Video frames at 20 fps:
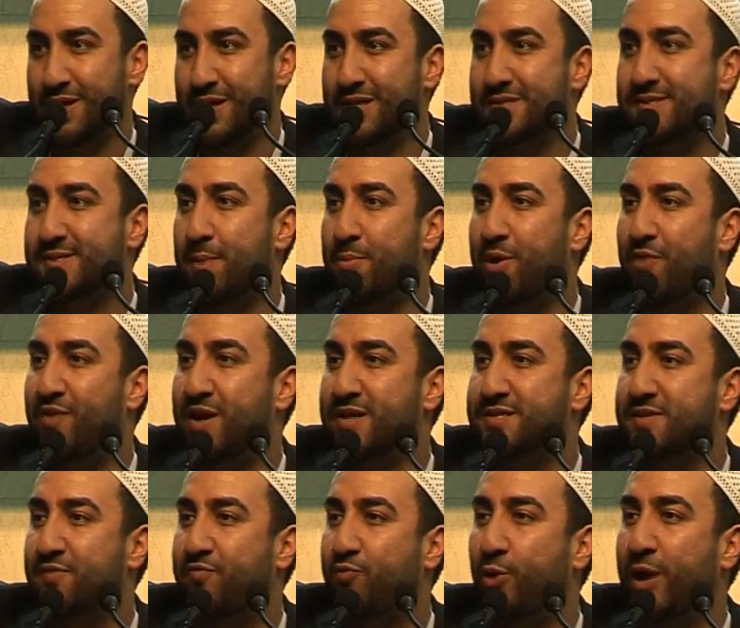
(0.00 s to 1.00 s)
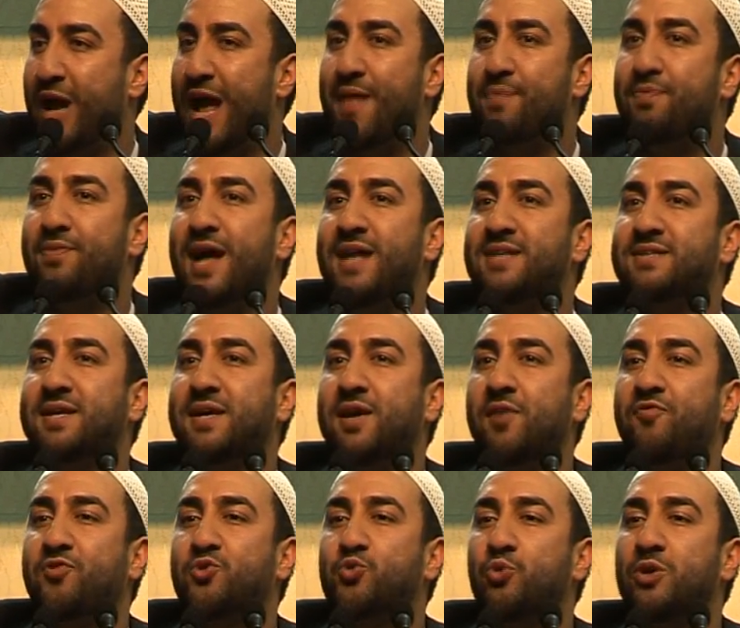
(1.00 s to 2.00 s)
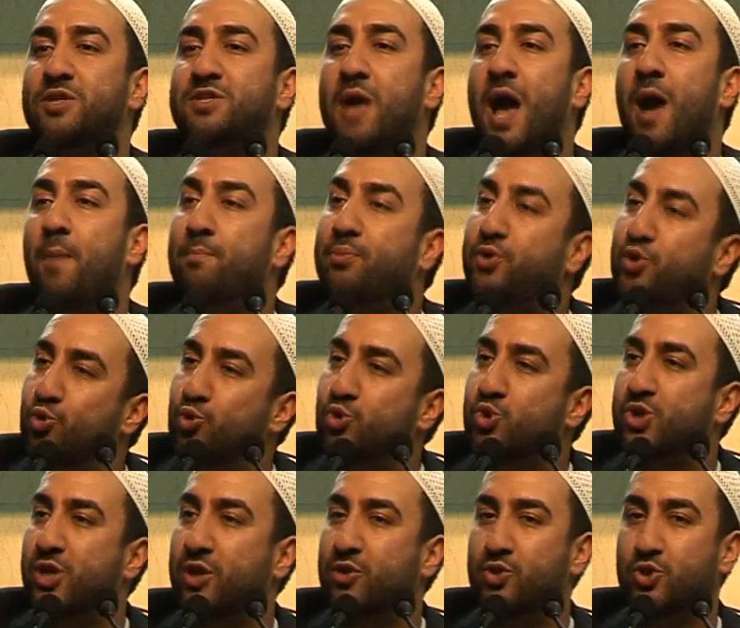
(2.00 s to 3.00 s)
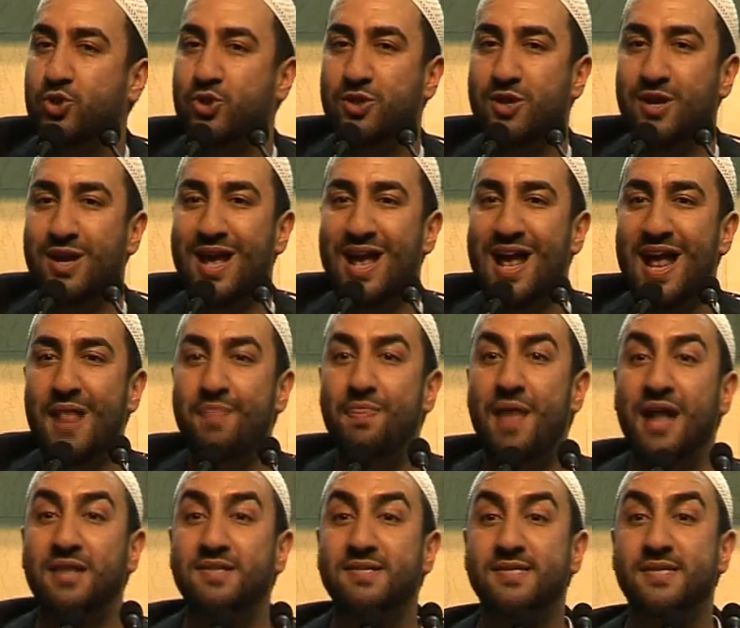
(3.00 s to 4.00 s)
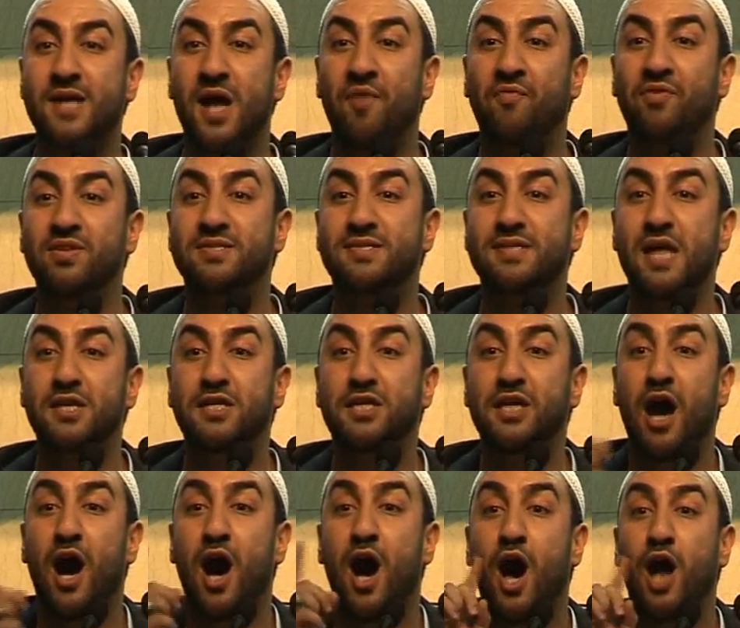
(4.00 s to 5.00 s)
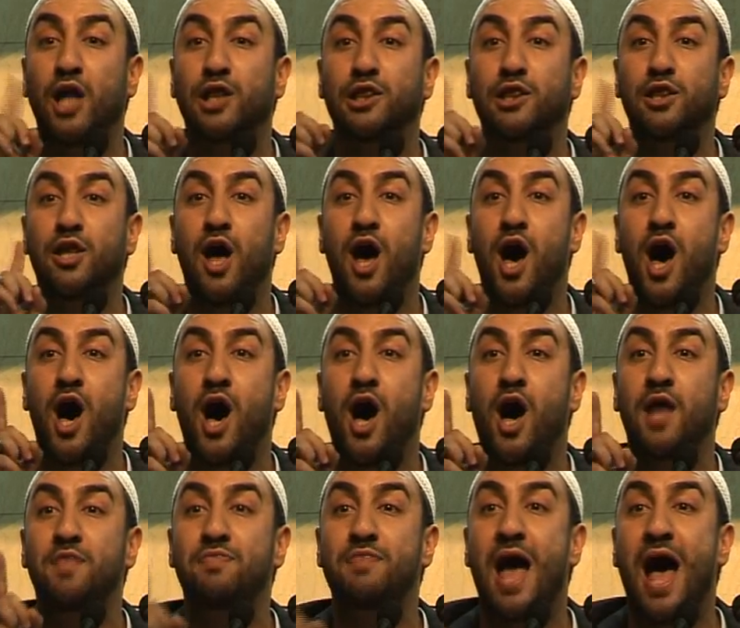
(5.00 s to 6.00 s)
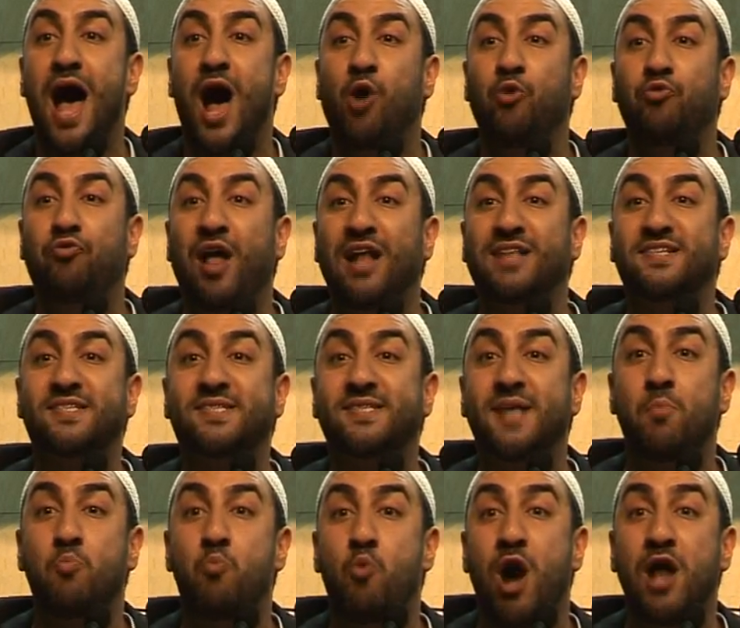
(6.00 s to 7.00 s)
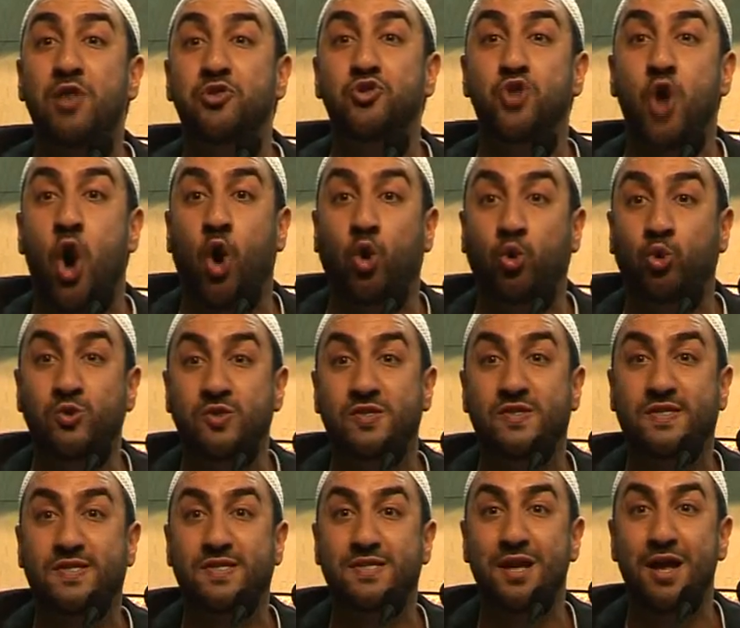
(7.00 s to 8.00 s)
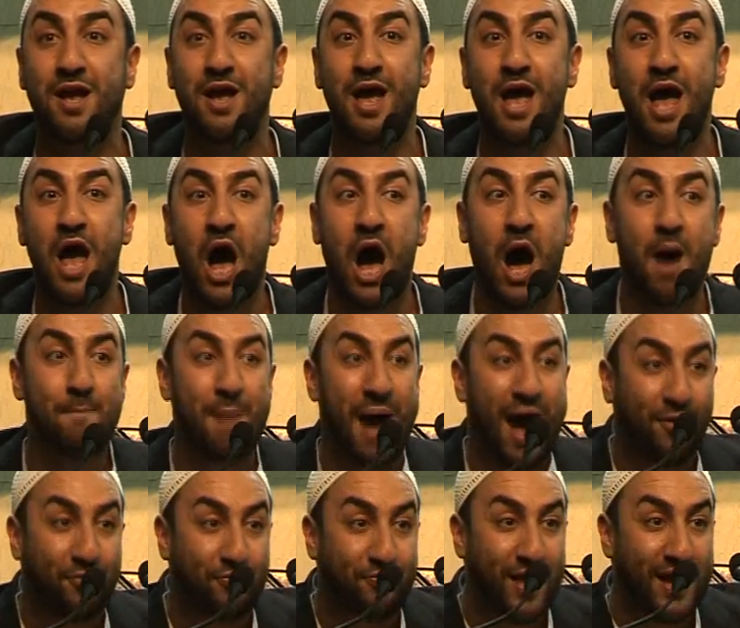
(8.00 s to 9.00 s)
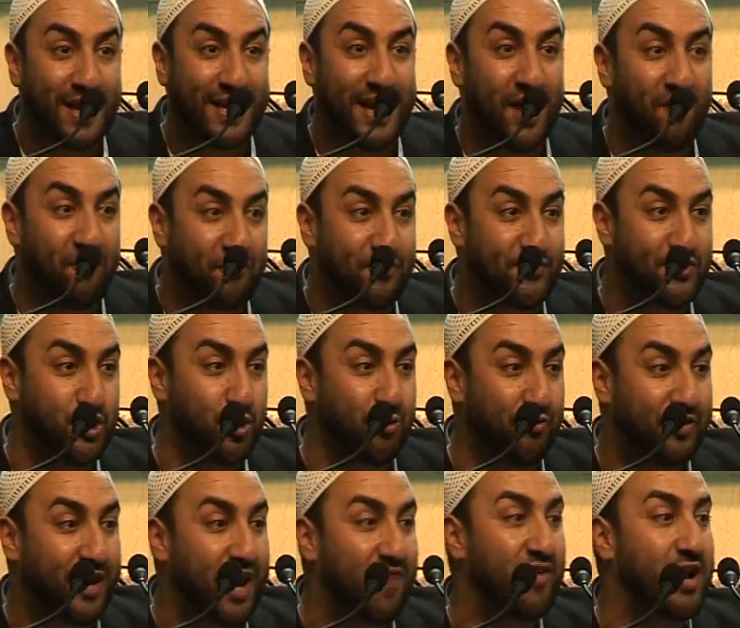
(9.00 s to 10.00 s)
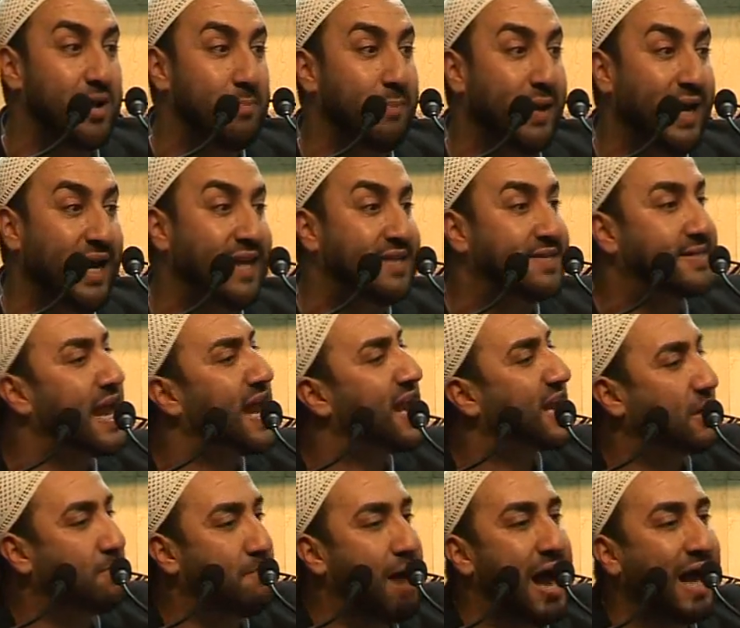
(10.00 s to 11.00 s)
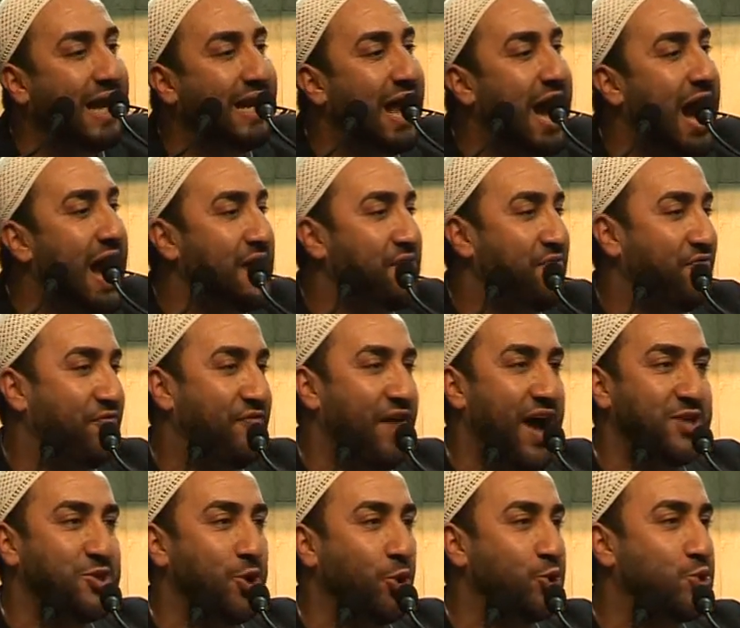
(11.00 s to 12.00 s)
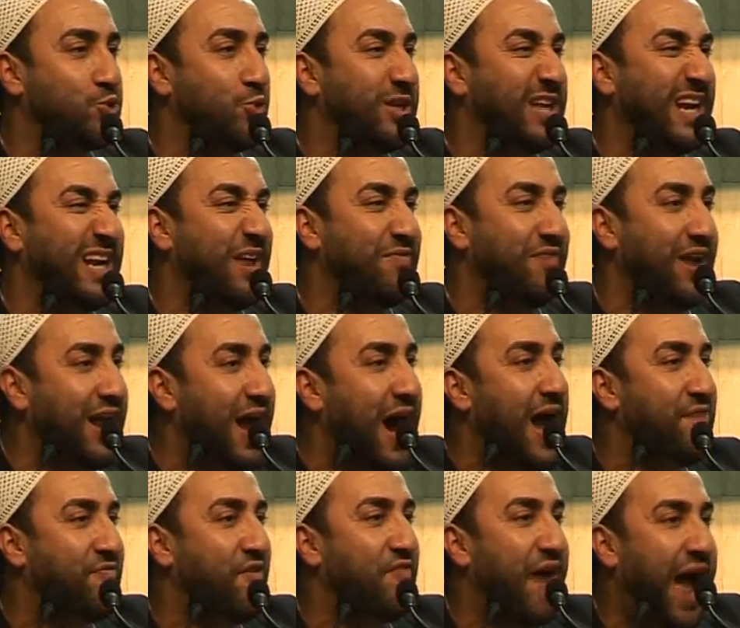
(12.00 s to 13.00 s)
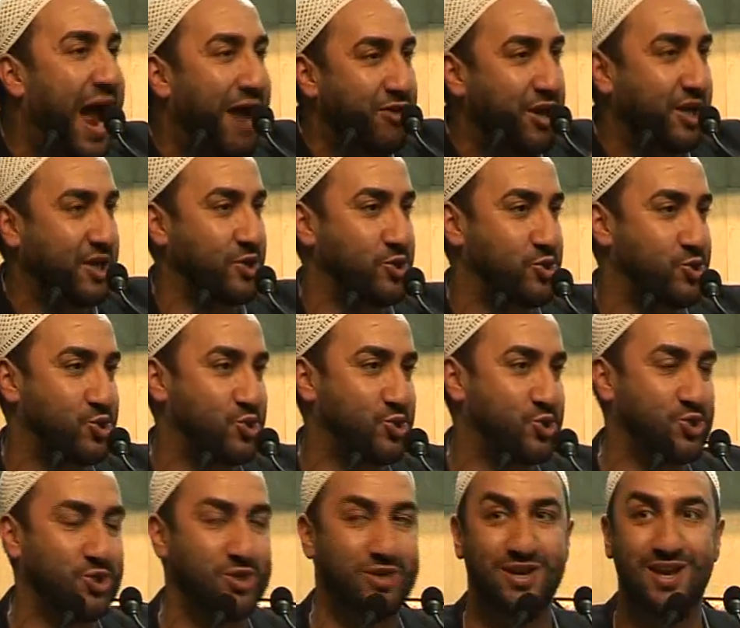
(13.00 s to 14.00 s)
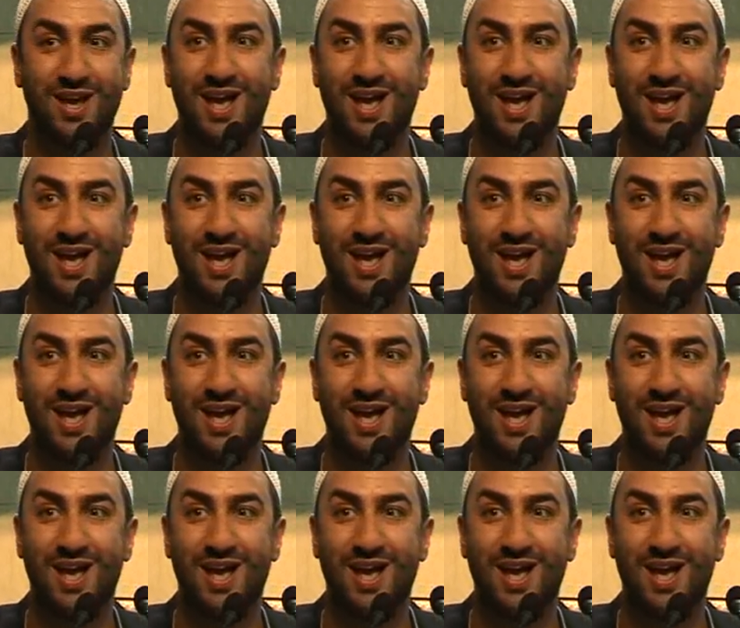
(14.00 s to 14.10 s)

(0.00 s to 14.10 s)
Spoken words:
Some of us, if we had that gift, would abuse it. That servant said, Ya Allah, now that someone knows about the gift you've given me, take my life. I don't want to live a life of arrogance.